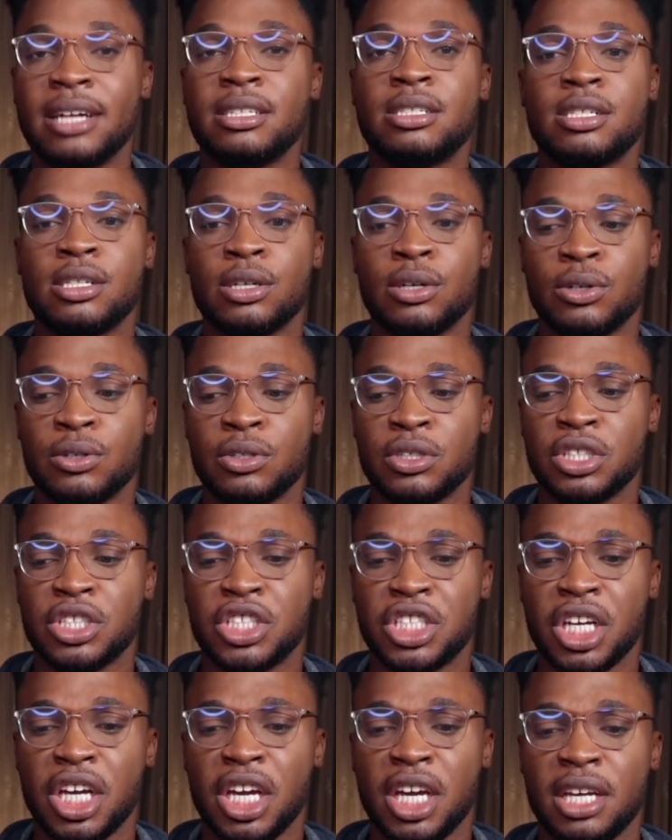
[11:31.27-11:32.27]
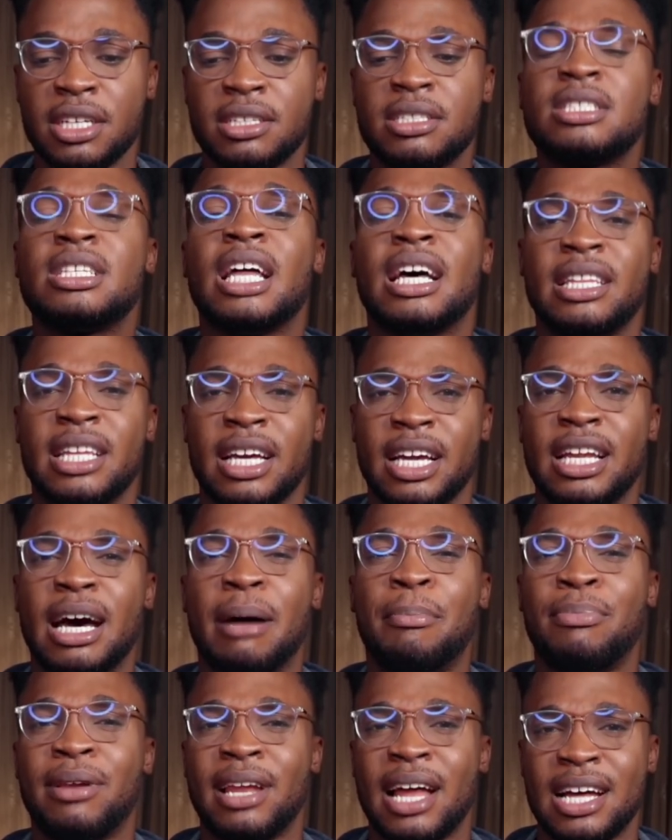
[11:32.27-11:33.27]
And so she started
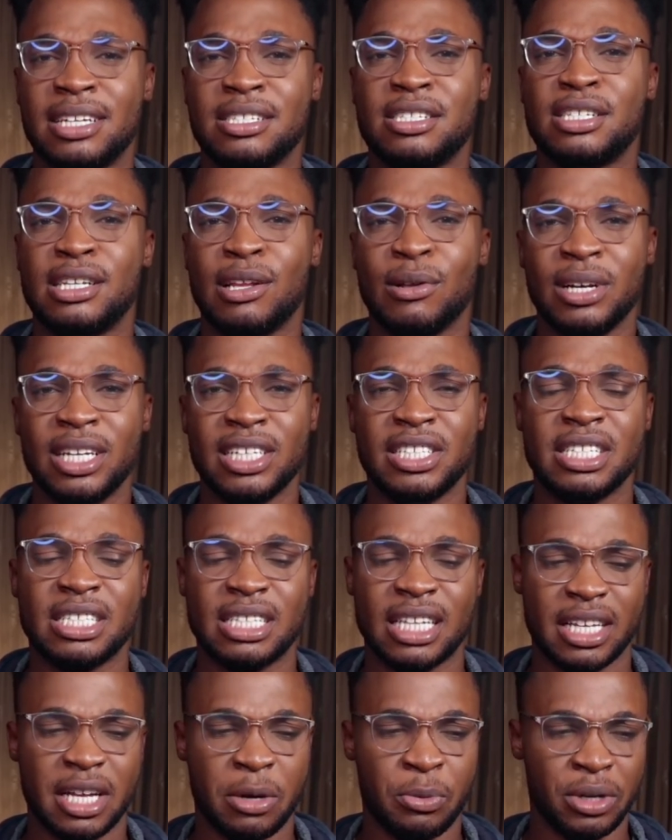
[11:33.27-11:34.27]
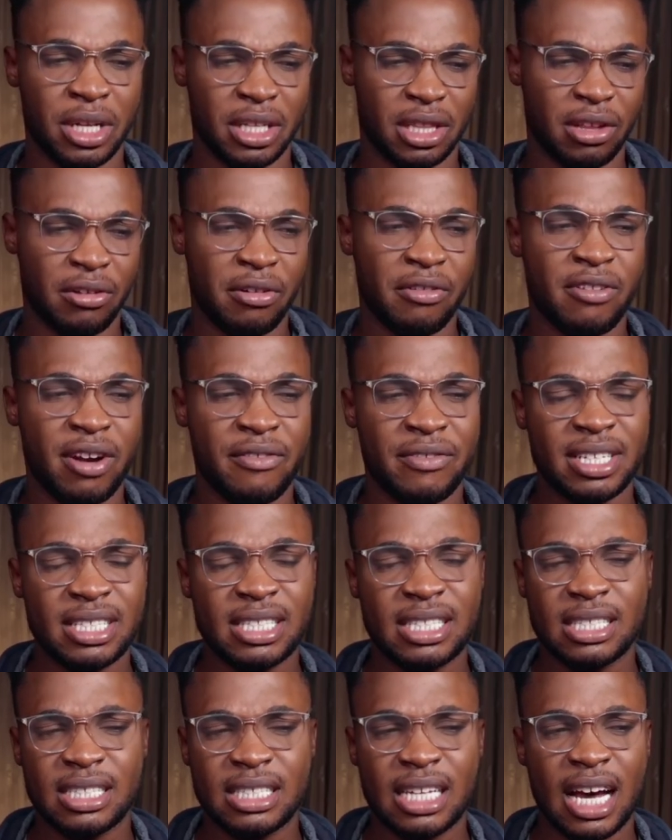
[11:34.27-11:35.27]
her plan slowly. She started with the three
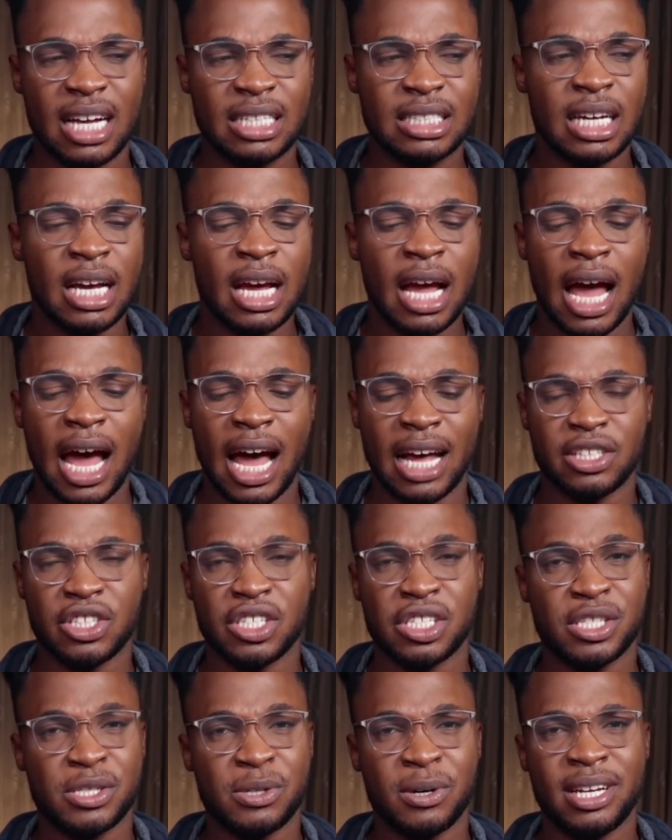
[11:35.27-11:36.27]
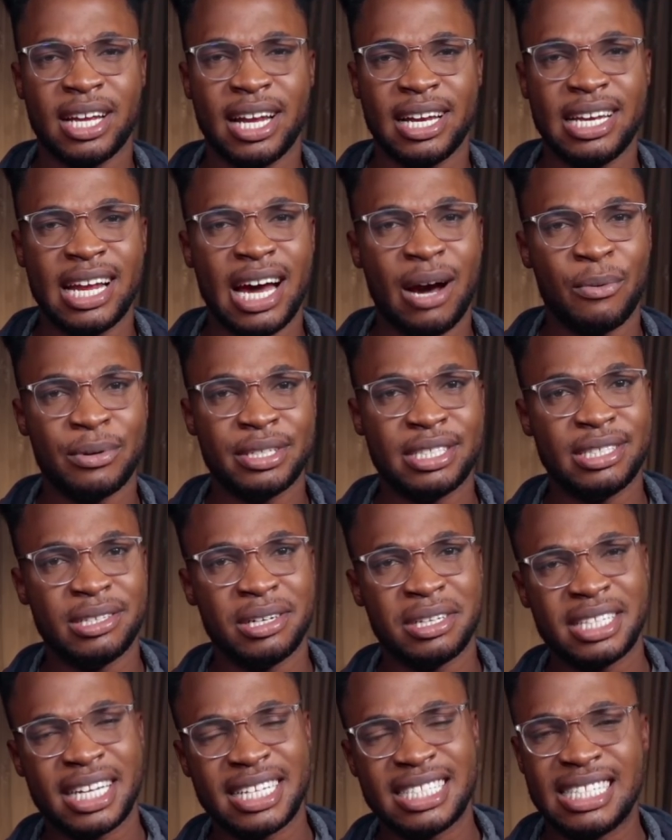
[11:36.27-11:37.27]
reverend sisters, and she saw that that was
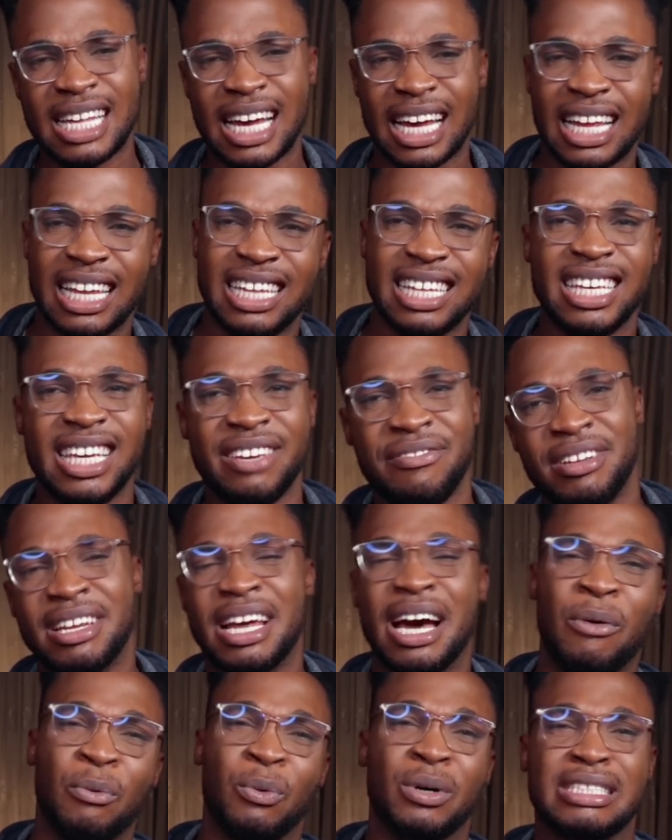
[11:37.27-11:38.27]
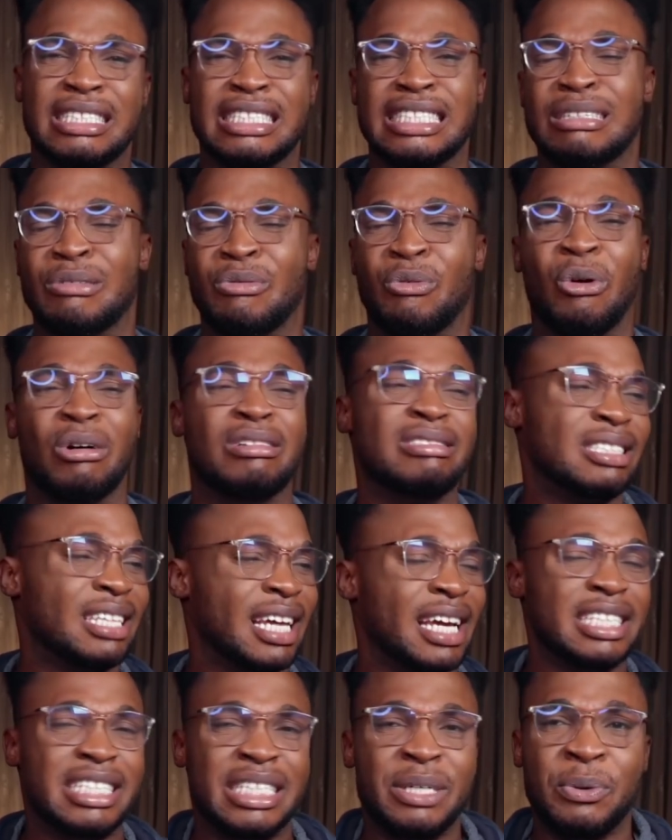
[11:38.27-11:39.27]
not exactly giving her what she
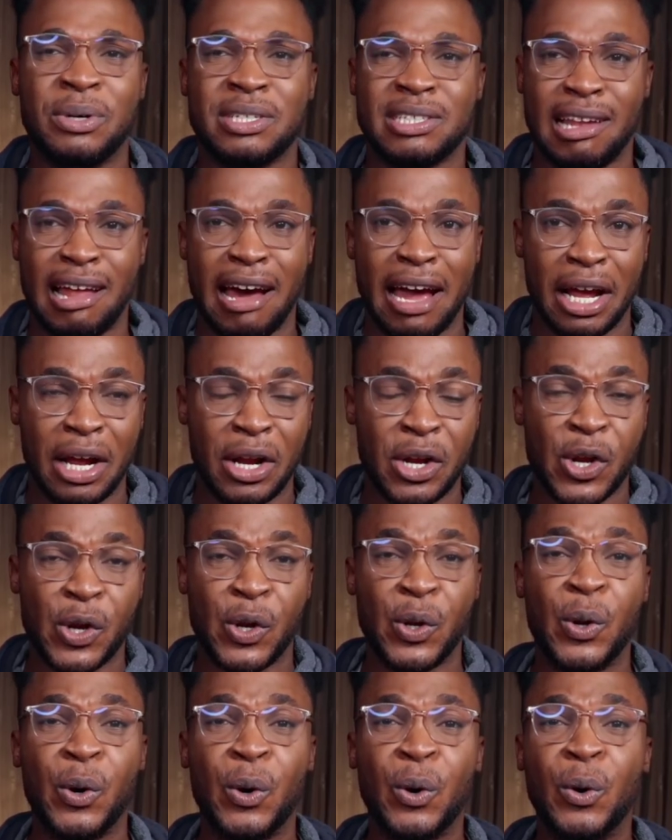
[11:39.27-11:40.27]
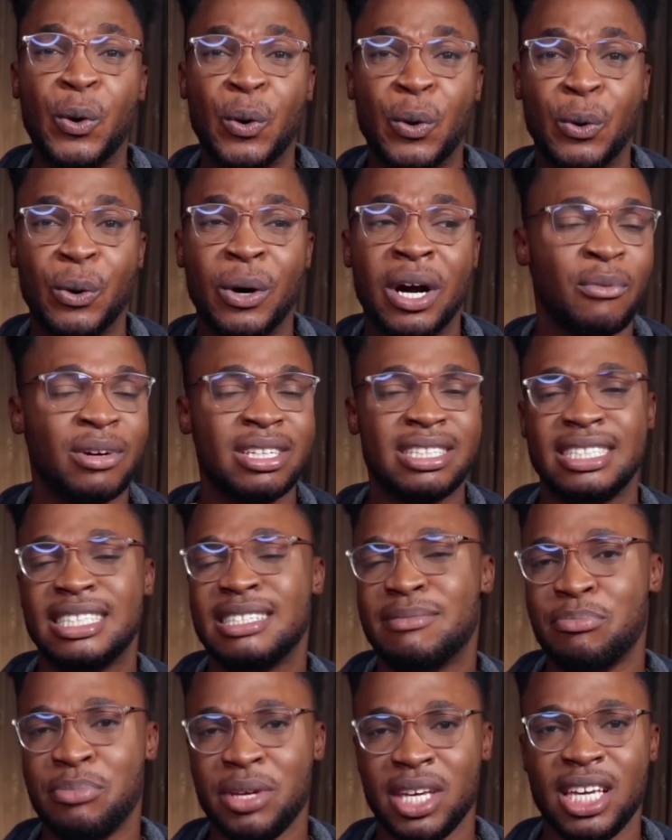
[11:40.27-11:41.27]
wanted. She was like, no, I want
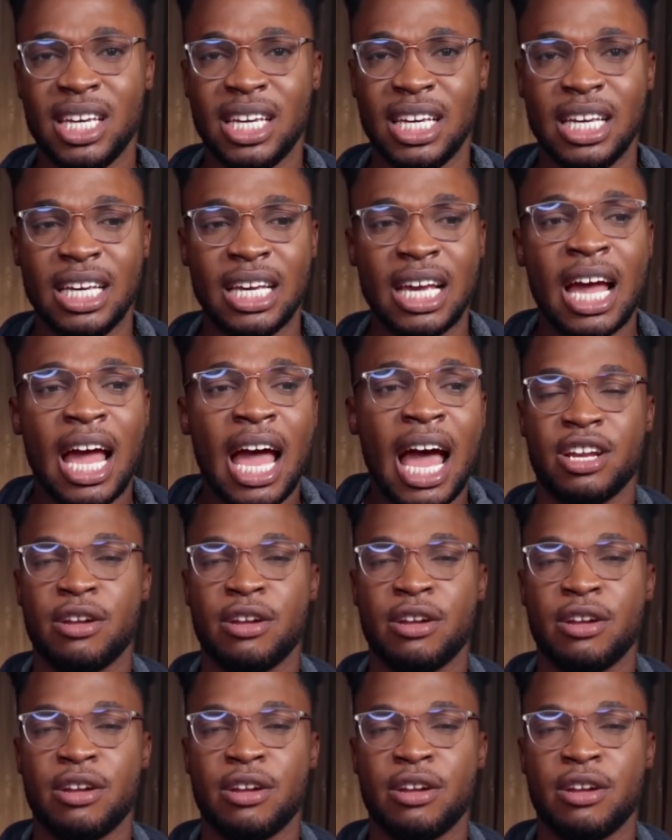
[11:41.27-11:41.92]
it big.